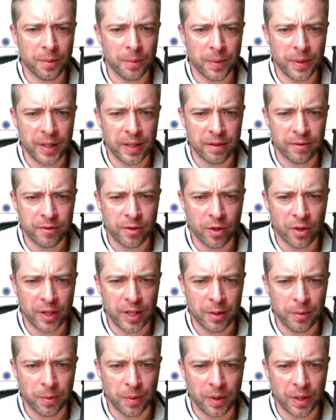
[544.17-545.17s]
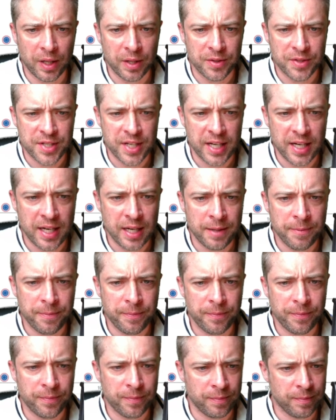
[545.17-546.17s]
we've got equal lows here.
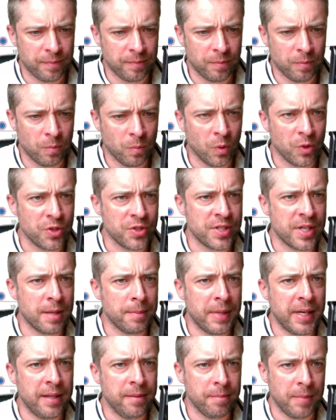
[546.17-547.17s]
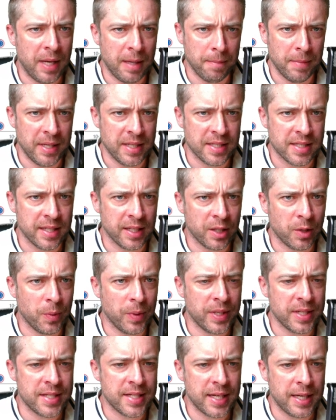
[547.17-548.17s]
What does that mean? It means
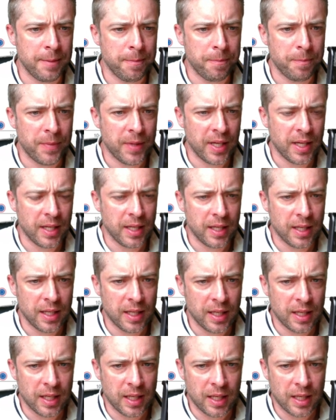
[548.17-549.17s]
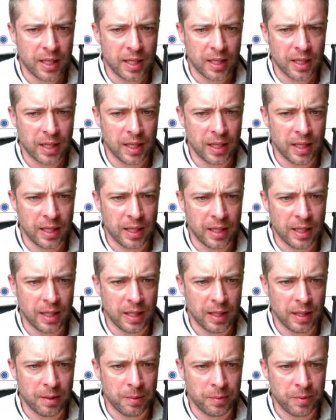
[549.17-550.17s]
liquidity.
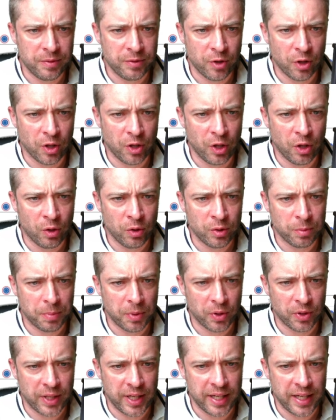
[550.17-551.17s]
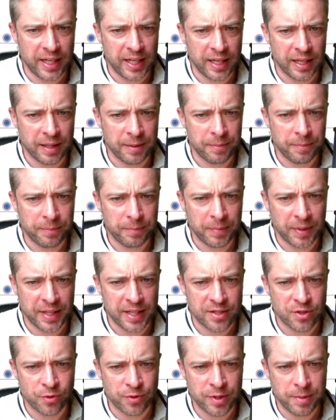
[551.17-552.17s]
We've got an order block in here, but
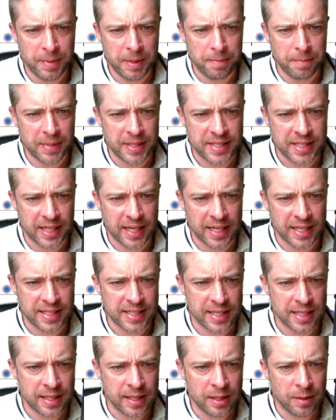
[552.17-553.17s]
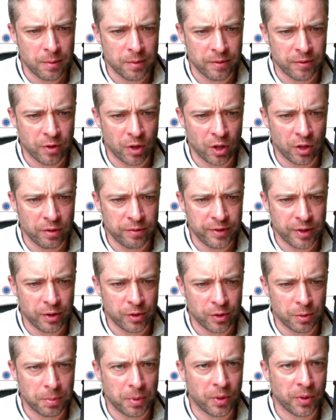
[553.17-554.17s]
that's already been mitigated. We've got a lovely
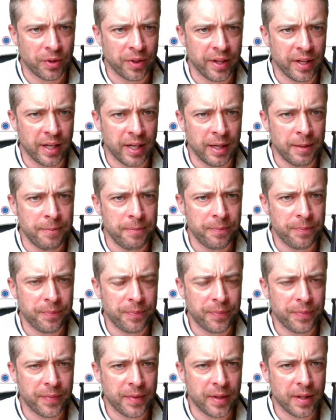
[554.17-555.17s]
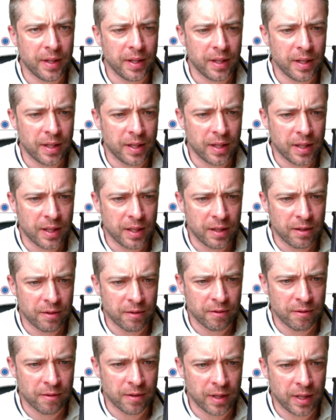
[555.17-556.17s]
order block there,
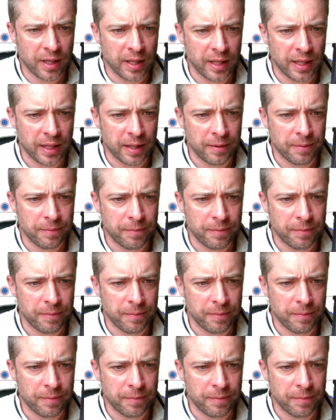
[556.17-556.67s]
right here,